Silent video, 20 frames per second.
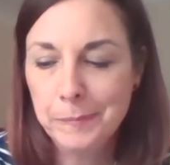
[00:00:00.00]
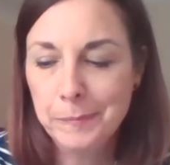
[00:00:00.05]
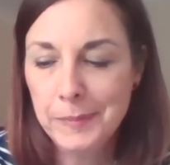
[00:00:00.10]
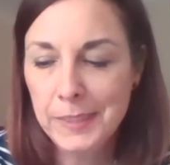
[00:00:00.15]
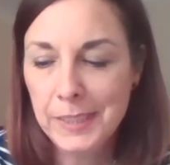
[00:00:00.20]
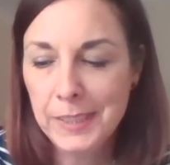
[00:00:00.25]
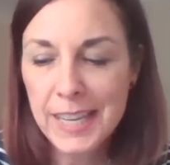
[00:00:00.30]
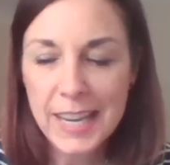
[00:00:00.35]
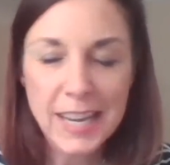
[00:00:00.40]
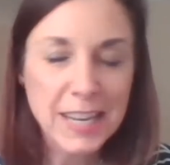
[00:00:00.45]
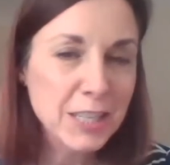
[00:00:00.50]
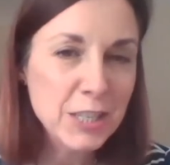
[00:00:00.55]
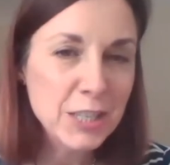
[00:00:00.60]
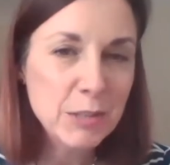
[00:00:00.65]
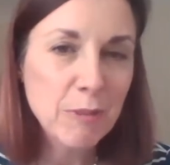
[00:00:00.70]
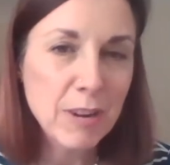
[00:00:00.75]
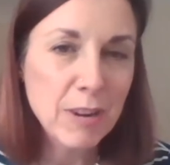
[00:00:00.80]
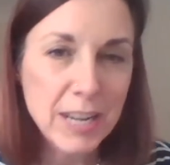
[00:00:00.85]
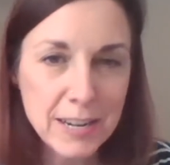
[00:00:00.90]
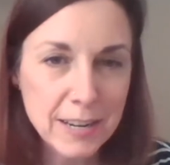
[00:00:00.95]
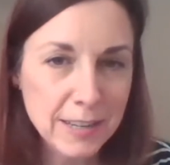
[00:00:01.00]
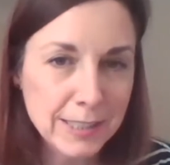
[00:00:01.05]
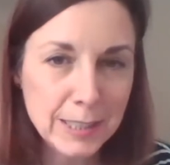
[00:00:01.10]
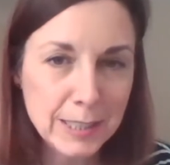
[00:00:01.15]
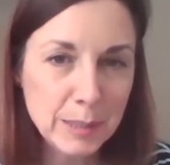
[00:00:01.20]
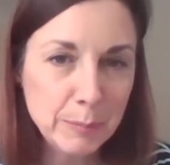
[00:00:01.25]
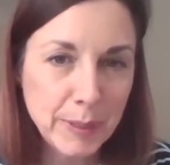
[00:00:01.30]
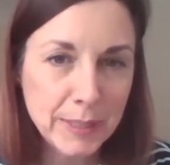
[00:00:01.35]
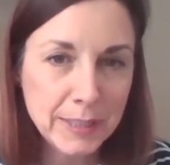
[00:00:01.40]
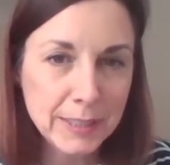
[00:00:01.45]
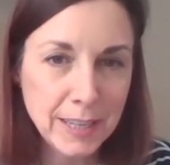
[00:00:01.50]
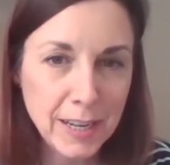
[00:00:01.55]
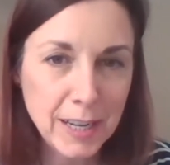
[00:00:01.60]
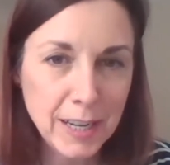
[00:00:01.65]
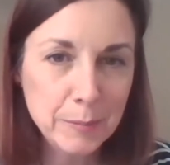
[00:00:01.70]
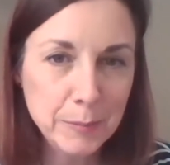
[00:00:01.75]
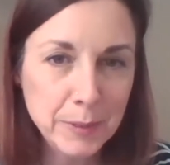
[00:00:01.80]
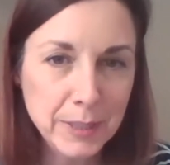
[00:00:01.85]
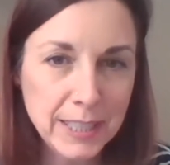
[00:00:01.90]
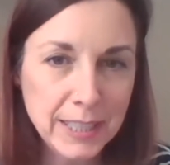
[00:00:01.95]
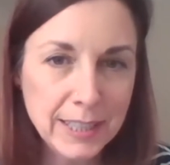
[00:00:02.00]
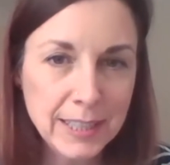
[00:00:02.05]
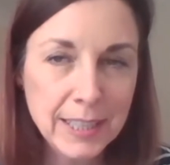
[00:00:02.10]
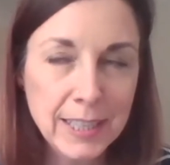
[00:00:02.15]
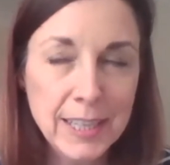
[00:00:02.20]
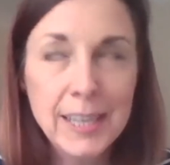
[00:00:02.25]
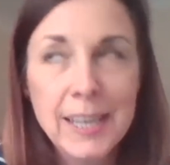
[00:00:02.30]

it's just really nice to spend time with.